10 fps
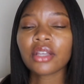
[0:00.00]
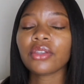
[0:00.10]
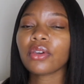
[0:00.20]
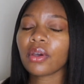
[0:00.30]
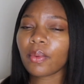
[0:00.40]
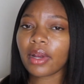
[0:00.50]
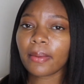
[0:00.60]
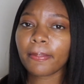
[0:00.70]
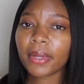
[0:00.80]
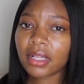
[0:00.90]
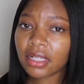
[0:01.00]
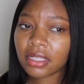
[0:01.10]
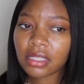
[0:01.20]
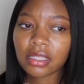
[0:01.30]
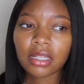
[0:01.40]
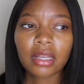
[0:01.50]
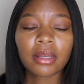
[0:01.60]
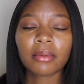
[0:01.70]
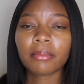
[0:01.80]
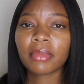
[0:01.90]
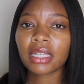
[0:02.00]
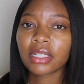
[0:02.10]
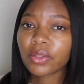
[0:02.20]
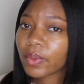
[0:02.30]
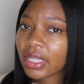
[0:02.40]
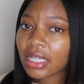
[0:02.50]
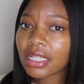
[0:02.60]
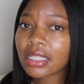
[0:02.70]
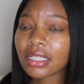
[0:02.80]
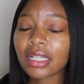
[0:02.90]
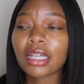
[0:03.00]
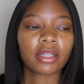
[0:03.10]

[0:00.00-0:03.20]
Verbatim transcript: You can wear buns, mini twists,